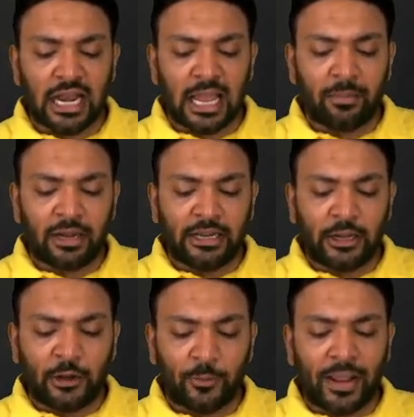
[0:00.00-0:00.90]
liability
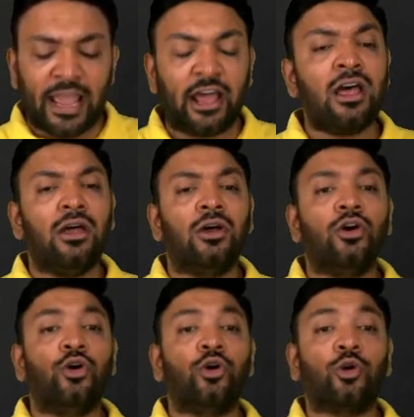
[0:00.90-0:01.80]
to pay a
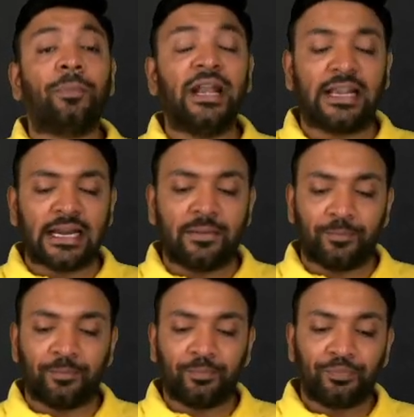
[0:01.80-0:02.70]
rupee term.
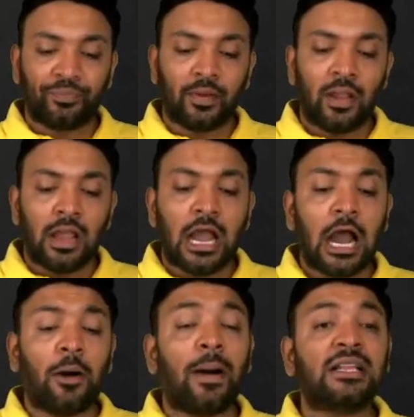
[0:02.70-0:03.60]

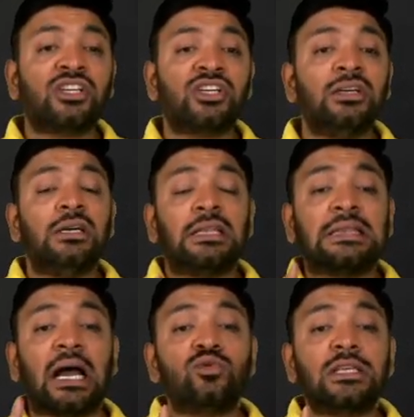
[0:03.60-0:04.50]
How much?
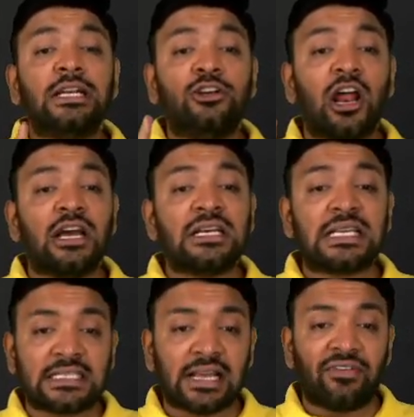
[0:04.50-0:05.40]
$1,000
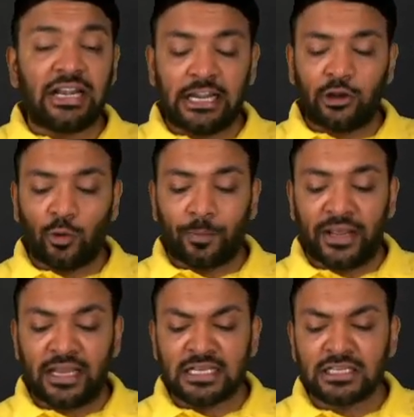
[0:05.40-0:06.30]
at 72
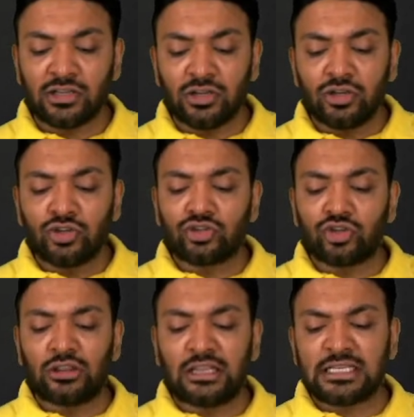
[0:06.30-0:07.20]
rupees.
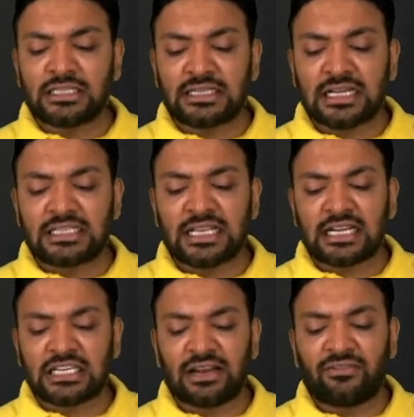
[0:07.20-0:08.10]
So this
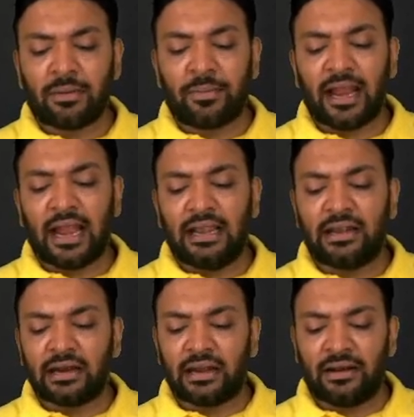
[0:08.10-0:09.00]
transaction will be
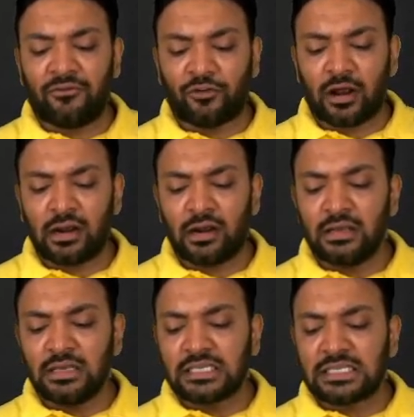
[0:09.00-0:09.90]
entered in for
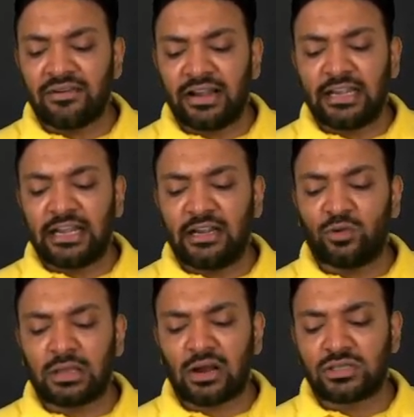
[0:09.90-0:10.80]

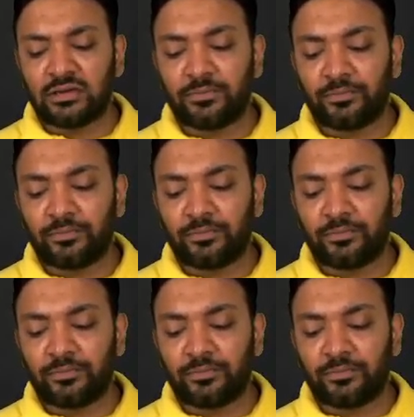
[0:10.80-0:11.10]
72,000.